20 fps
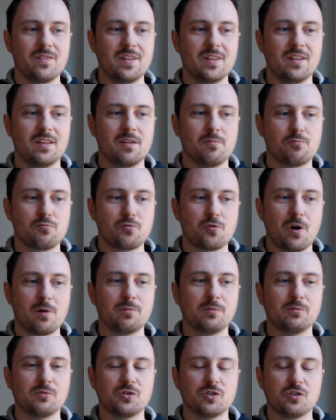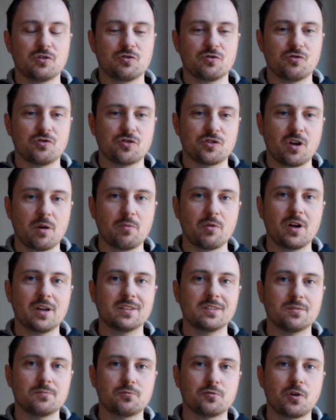the problems, just to summarize
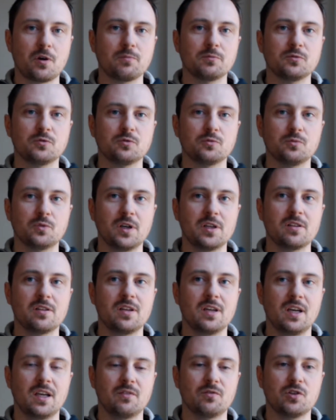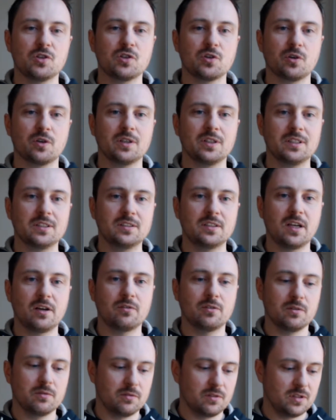the problems with inventory in general,